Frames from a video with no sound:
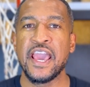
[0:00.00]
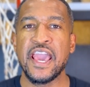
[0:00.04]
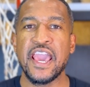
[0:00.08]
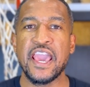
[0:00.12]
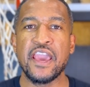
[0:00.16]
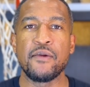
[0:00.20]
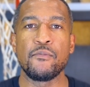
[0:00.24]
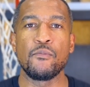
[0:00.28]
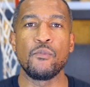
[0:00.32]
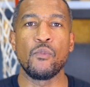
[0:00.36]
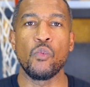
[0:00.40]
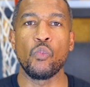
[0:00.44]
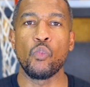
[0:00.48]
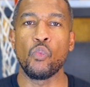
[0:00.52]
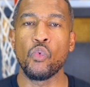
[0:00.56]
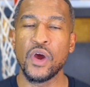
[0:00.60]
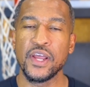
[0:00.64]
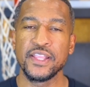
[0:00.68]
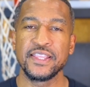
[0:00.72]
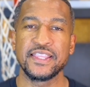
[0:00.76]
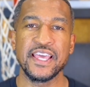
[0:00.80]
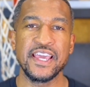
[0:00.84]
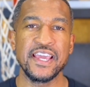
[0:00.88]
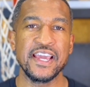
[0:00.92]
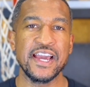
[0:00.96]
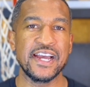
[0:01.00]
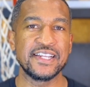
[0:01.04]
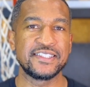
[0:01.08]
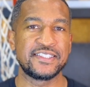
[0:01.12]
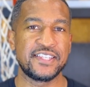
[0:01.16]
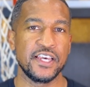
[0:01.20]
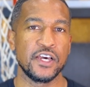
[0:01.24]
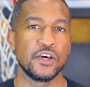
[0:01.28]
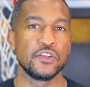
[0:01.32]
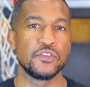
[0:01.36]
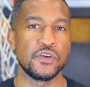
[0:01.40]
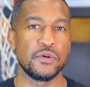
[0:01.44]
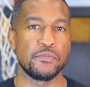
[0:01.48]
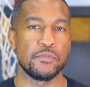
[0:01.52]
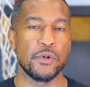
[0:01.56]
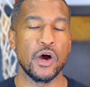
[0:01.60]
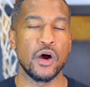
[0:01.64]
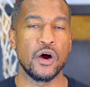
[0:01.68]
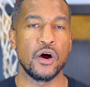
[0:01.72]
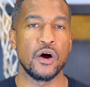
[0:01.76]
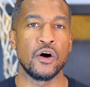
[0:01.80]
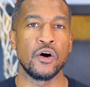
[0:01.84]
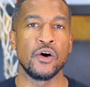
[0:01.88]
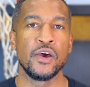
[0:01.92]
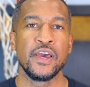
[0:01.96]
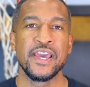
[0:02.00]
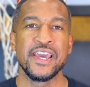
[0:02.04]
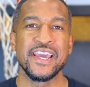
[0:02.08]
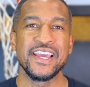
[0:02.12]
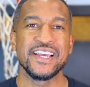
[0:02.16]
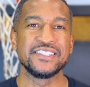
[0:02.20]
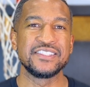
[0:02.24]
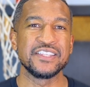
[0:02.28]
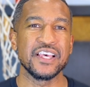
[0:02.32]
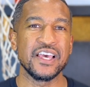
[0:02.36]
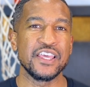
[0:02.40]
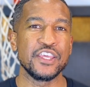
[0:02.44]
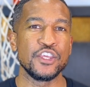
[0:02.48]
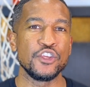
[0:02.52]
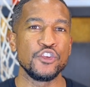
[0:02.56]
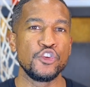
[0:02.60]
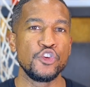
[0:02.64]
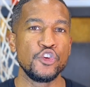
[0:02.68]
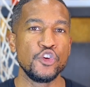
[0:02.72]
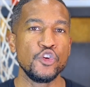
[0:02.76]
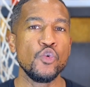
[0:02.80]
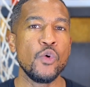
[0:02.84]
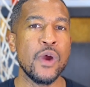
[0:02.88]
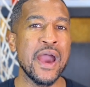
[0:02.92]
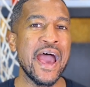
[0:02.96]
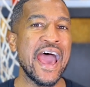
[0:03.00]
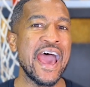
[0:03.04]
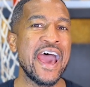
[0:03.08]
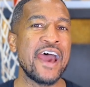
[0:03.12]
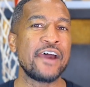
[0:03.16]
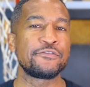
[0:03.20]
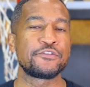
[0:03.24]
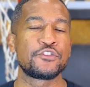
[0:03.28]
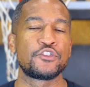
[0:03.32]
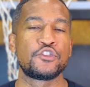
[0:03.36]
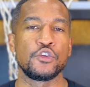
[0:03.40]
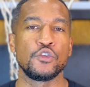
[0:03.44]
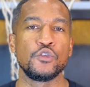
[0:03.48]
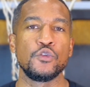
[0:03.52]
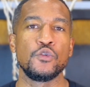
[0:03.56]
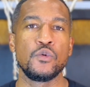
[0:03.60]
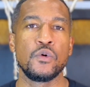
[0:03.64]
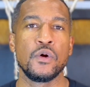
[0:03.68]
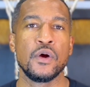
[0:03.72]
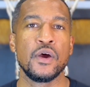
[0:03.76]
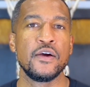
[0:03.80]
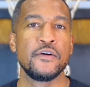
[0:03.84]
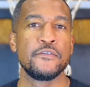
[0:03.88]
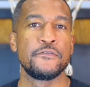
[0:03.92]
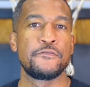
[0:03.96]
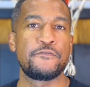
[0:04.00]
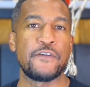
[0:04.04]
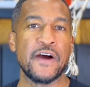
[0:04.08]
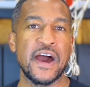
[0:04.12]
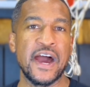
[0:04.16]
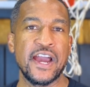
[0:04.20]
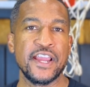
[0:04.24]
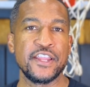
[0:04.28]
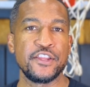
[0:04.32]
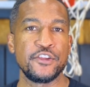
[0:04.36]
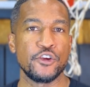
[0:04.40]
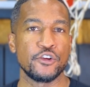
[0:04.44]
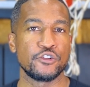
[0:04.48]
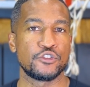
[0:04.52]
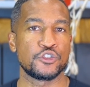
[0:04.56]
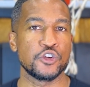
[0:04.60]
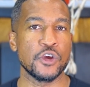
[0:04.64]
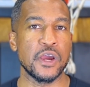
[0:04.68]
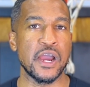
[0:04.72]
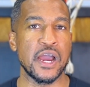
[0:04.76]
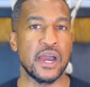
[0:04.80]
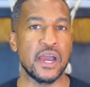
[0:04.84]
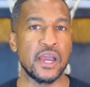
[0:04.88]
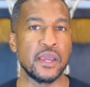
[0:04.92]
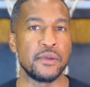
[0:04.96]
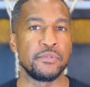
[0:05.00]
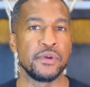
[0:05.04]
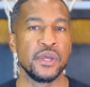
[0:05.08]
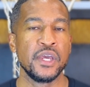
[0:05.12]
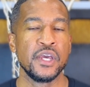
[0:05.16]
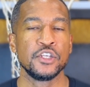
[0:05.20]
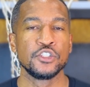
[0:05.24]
And one thing I tell them all is you have to find your tribe.